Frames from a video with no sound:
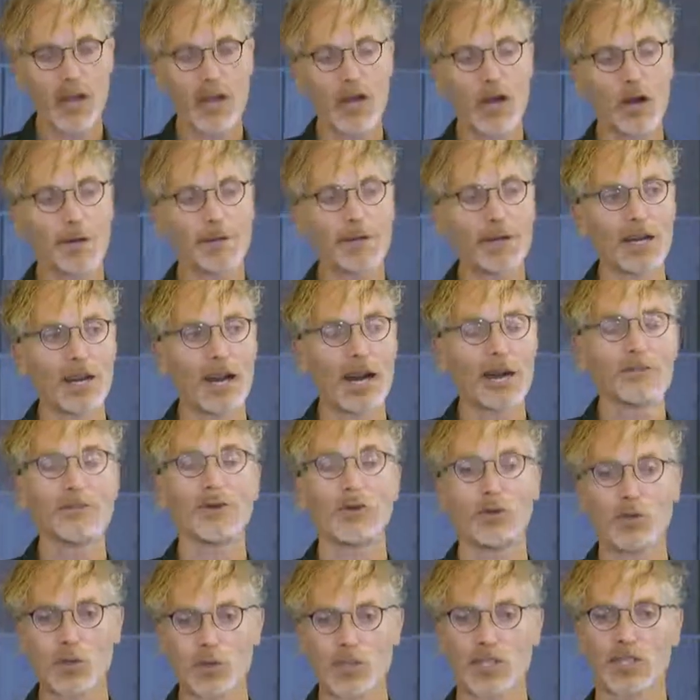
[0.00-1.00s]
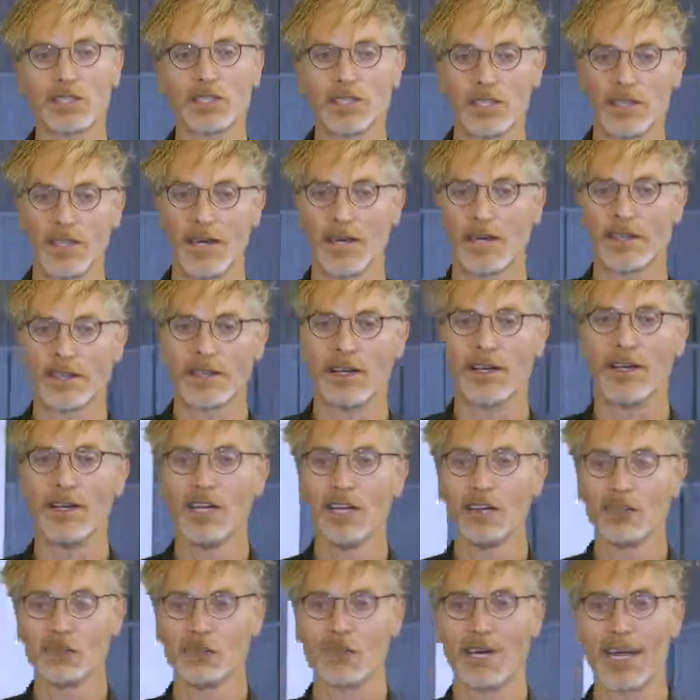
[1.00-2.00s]
RBI, but also to the other
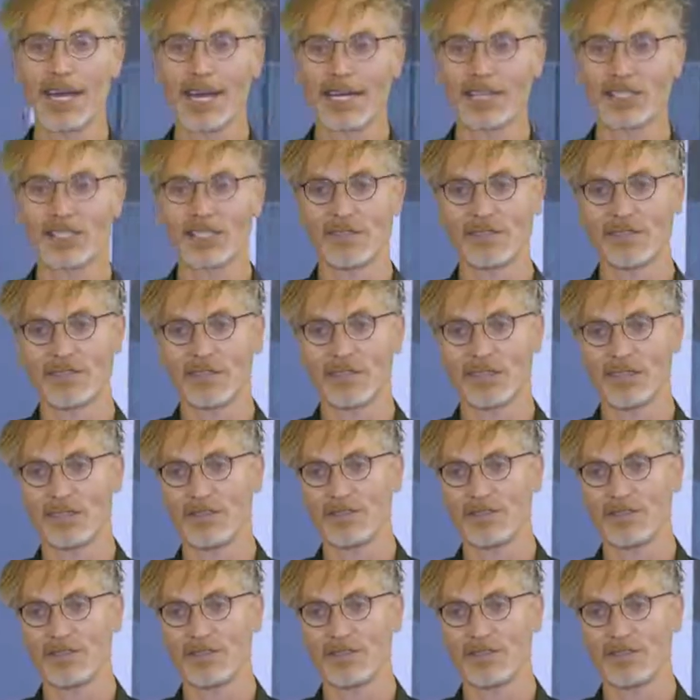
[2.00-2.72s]
RELX